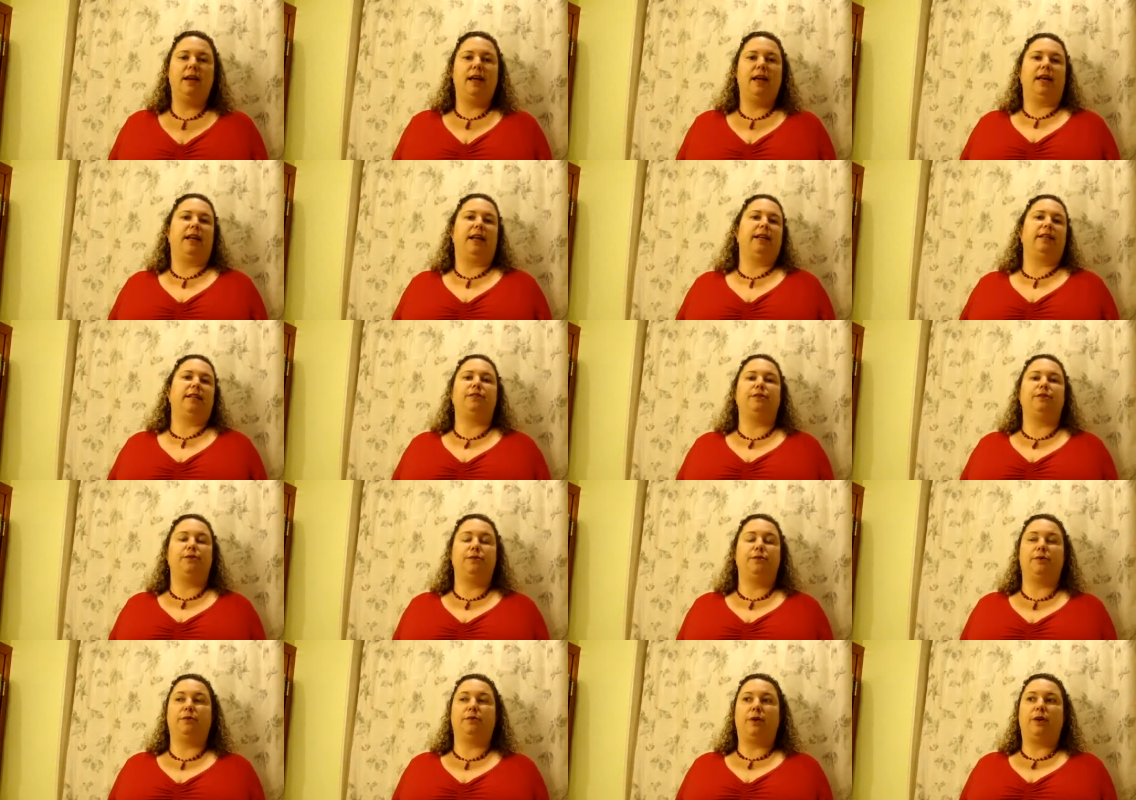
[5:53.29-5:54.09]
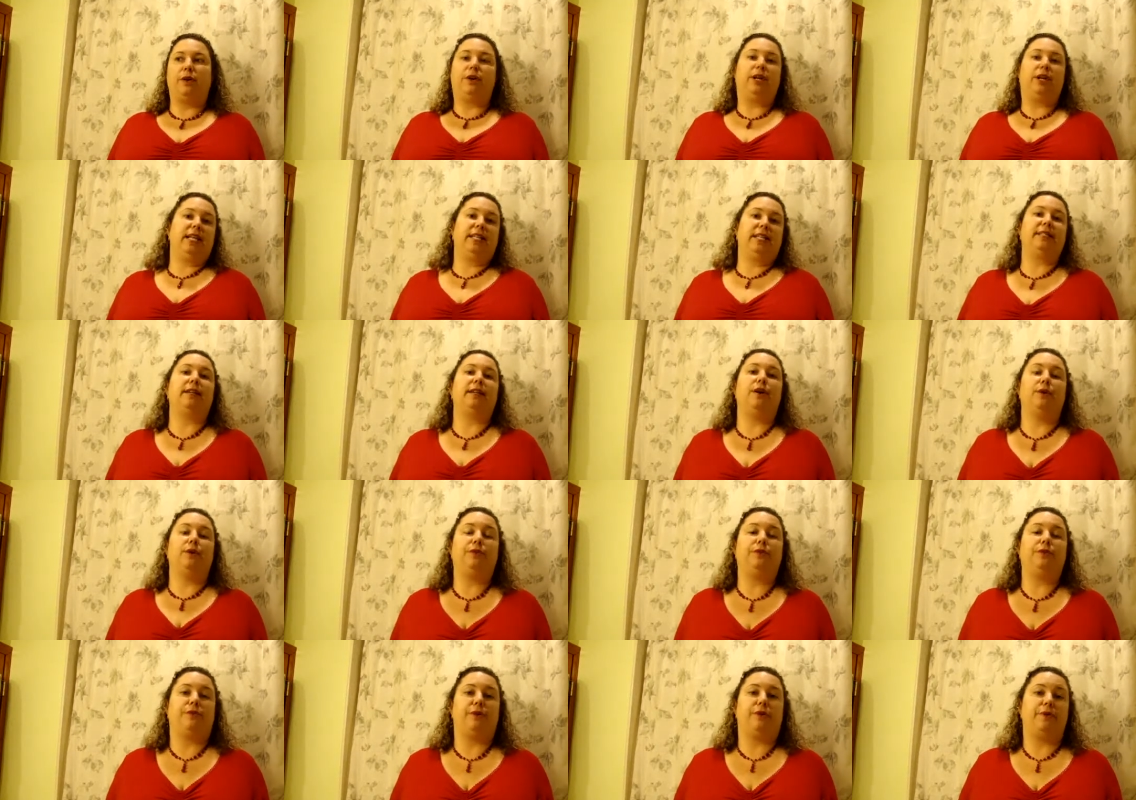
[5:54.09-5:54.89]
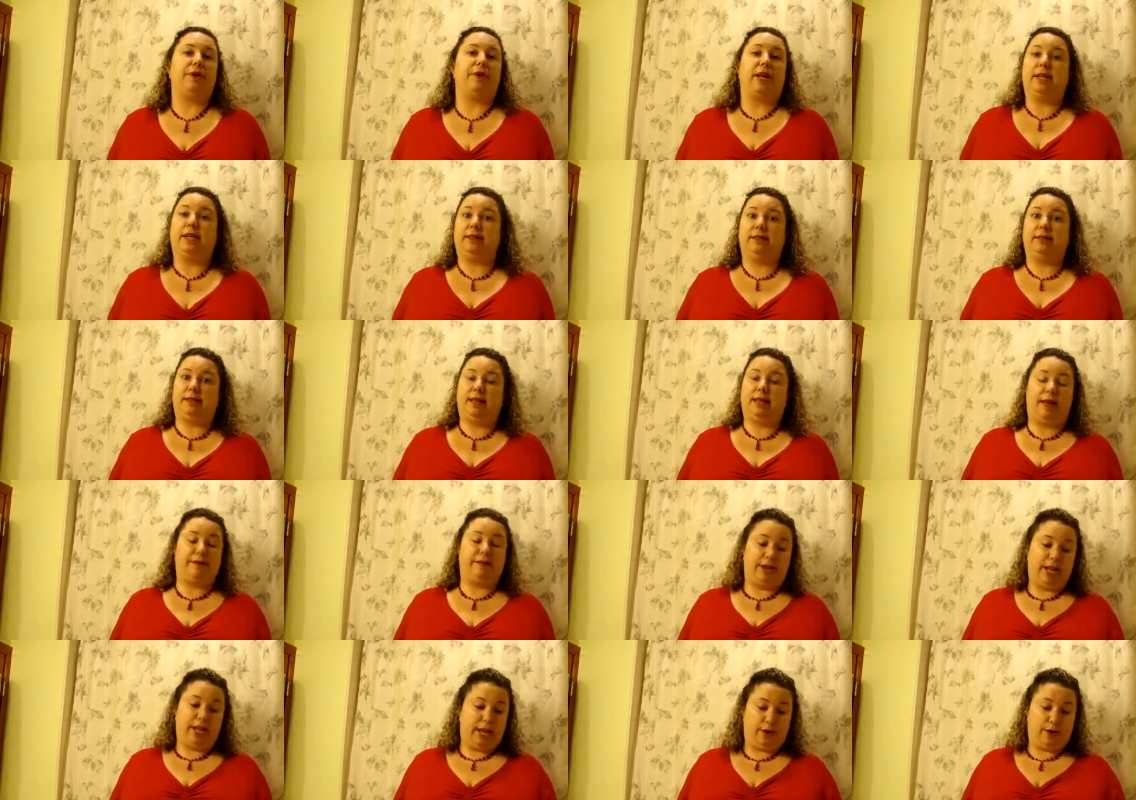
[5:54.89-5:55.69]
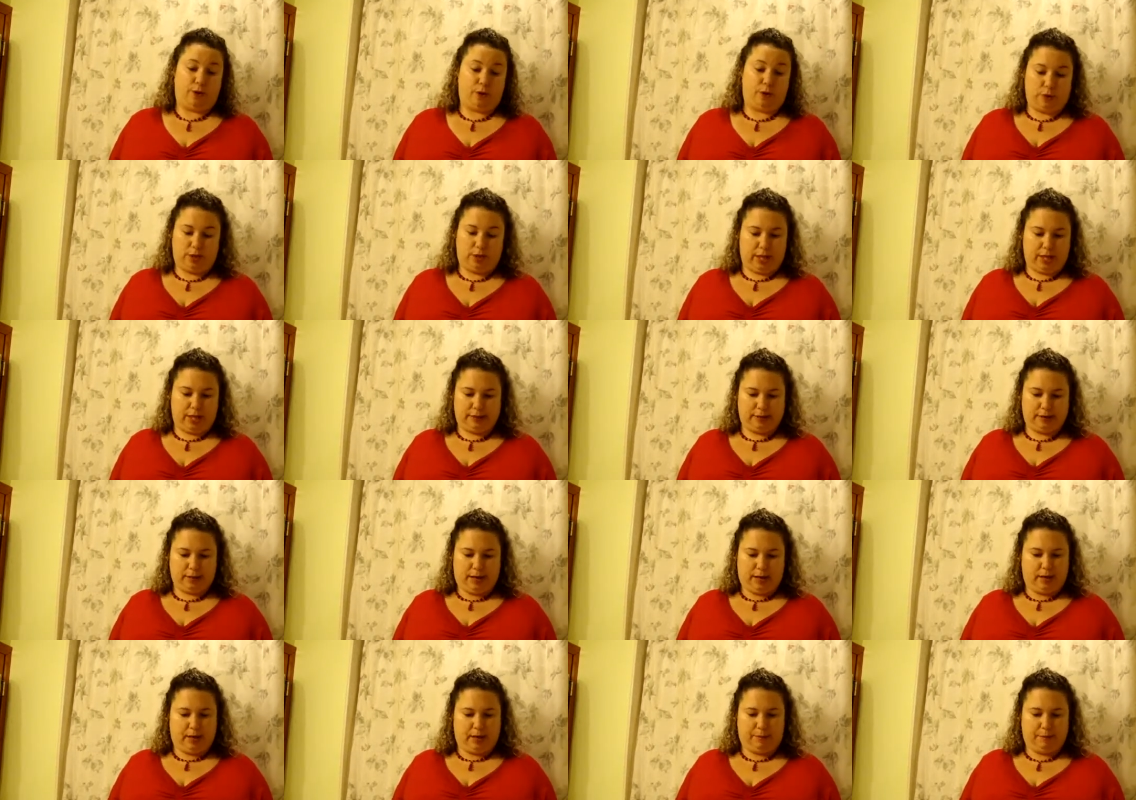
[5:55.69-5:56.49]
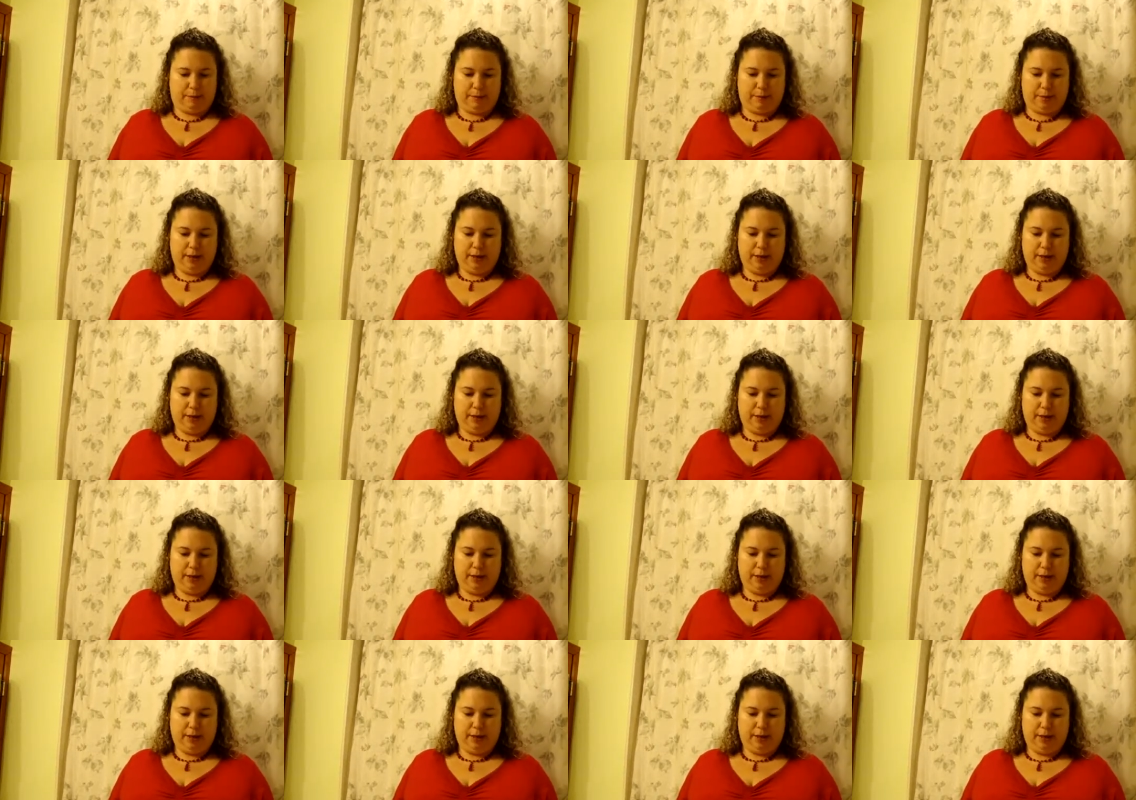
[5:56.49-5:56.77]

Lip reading: and I do need to go through it. I just haven't had a whole lot of time.